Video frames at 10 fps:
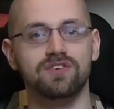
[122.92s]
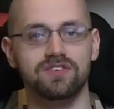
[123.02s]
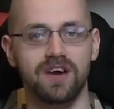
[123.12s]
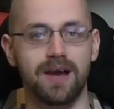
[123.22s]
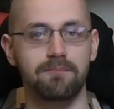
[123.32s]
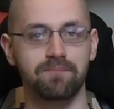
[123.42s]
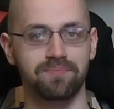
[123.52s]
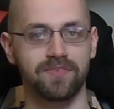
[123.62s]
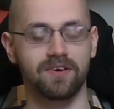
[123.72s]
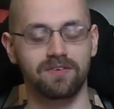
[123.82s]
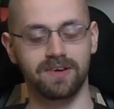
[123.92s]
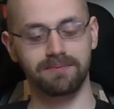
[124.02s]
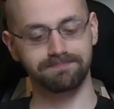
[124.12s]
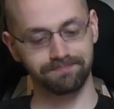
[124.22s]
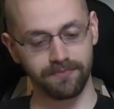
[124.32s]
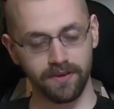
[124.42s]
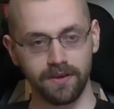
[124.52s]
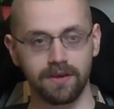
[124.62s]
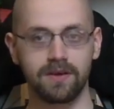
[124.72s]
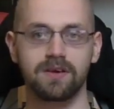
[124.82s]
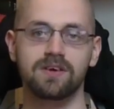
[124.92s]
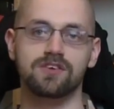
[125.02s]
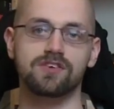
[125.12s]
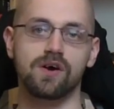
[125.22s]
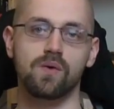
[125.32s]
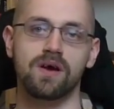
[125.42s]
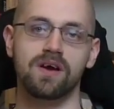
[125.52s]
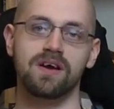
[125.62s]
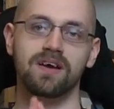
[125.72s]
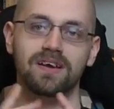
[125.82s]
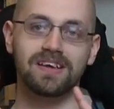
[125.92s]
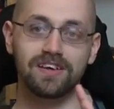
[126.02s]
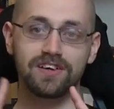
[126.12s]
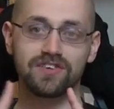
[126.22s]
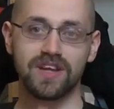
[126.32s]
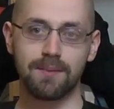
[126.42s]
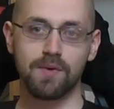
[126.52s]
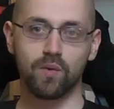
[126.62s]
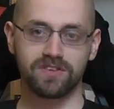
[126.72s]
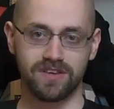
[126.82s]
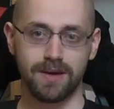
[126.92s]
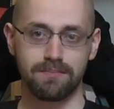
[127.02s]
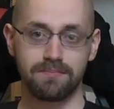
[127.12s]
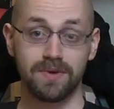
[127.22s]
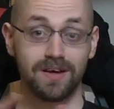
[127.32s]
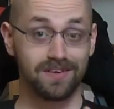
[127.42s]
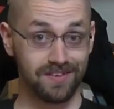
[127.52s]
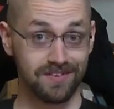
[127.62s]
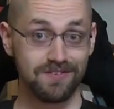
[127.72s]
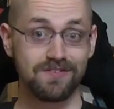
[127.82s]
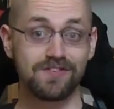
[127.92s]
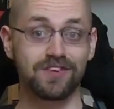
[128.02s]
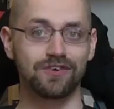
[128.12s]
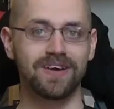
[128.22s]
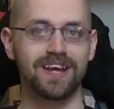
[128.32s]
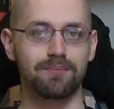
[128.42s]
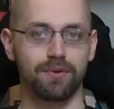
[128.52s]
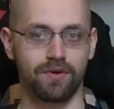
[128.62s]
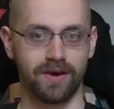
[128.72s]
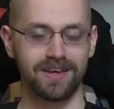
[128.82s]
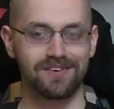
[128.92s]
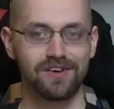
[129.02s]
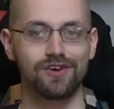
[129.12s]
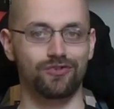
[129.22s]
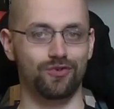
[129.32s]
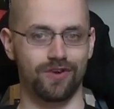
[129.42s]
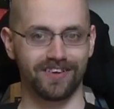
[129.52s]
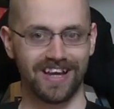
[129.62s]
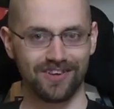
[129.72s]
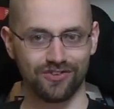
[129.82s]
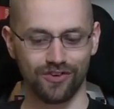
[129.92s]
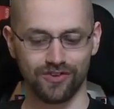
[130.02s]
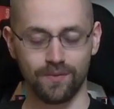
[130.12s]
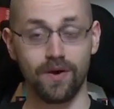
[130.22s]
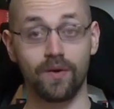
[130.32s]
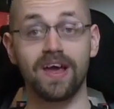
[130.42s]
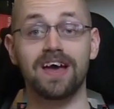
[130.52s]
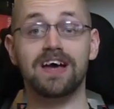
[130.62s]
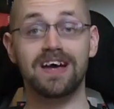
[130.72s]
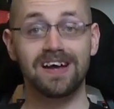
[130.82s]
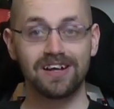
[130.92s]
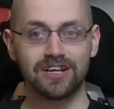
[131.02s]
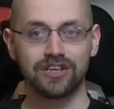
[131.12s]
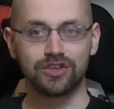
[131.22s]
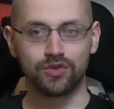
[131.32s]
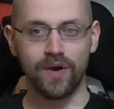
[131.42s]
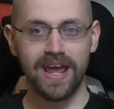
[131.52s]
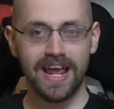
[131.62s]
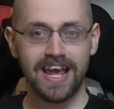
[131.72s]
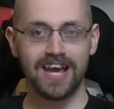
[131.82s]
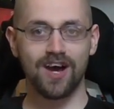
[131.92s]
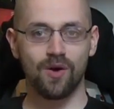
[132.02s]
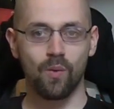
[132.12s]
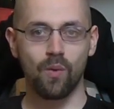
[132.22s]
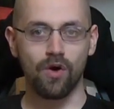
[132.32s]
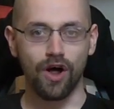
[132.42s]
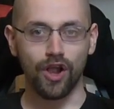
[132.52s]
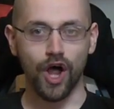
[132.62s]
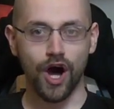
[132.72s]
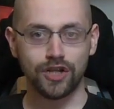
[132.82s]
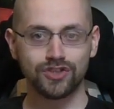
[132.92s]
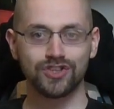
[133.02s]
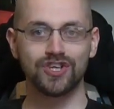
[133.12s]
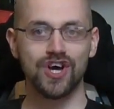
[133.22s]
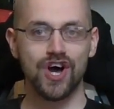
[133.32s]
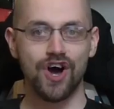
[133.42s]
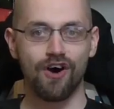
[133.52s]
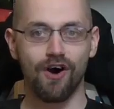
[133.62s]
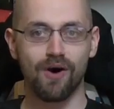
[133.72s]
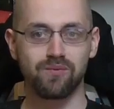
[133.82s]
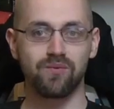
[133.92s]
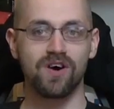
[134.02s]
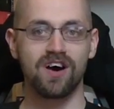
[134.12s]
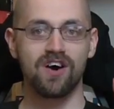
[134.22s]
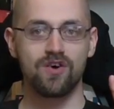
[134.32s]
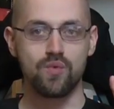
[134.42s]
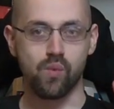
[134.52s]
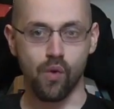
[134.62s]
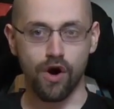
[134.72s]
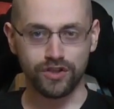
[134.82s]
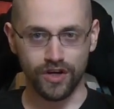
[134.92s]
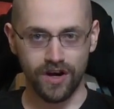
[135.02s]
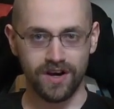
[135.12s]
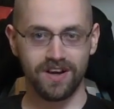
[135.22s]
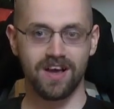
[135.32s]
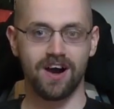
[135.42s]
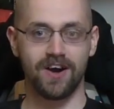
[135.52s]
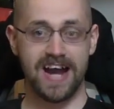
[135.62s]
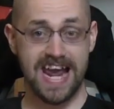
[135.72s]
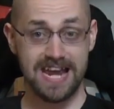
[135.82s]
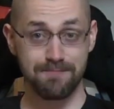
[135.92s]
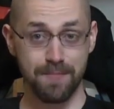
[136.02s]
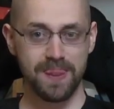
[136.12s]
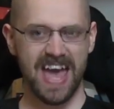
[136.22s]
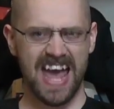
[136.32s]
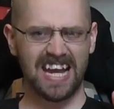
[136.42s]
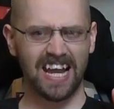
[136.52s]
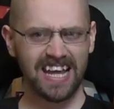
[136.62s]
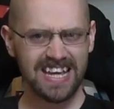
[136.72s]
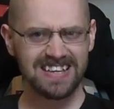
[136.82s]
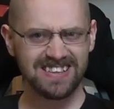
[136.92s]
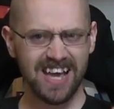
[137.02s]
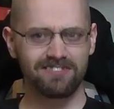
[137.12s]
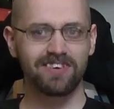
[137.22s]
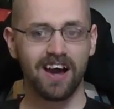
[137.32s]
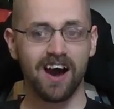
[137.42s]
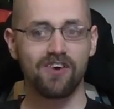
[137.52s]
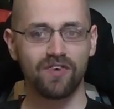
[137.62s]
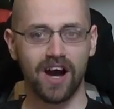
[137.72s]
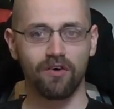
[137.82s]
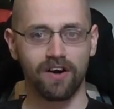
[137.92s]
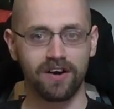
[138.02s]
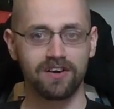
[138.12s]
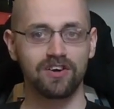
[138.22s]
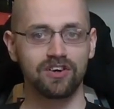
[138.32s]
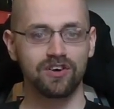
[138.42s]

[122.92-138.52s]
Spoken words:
all the time, right? So here's the number one tip that you can employ to not get a sore throat. Drink a lot of water, alright? At least every half hour,